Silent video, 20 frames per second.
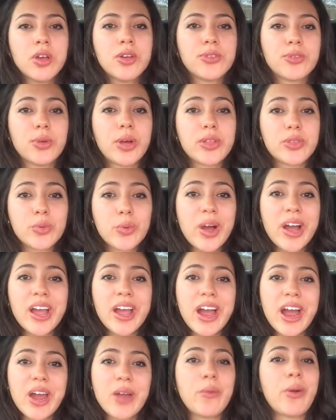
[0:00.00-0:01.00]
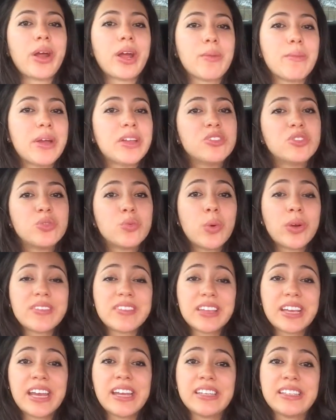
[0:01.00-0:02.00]
So that's why I recommend you
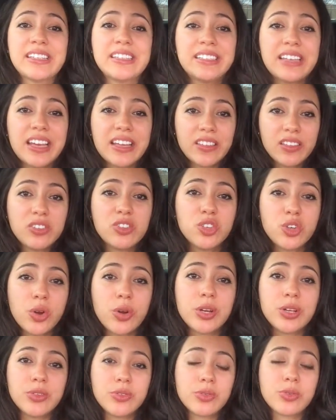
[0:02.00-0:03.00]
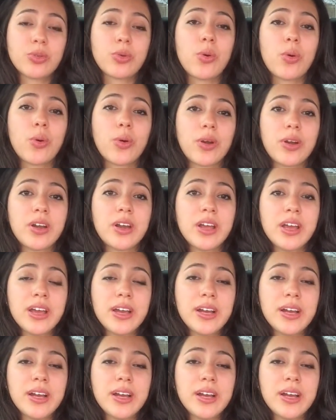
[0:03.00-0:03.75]
once again to take the GRE score,